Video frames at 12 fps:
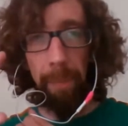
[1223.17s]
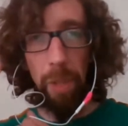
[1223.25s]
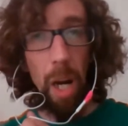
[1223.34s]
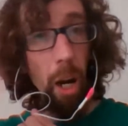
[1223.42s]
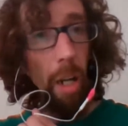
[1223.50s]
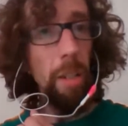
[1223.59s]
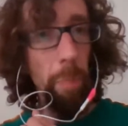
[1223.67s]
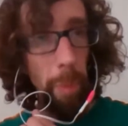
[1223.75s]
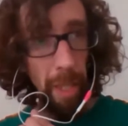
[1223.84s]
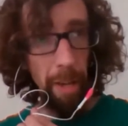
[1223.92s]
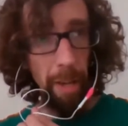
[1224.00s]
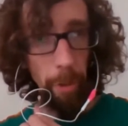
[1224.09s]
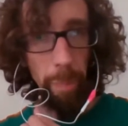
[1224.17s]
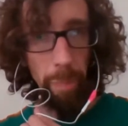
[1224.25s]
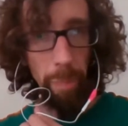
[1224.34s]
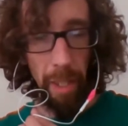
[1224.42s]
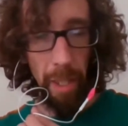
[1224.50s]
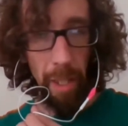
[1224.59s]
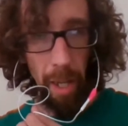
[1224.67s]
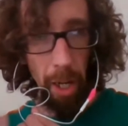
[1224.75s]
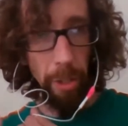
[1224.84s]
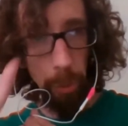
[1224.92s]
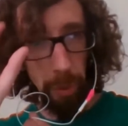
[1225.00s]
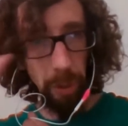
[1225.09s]
our platform, our
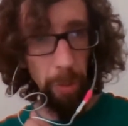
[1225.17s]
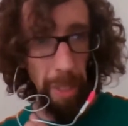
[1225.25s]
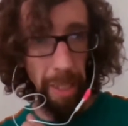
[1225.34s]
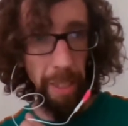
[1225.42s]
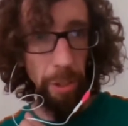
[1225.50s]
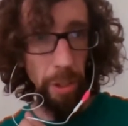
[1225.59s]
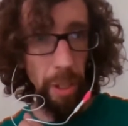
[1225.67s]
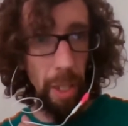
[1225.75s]
Twitter page,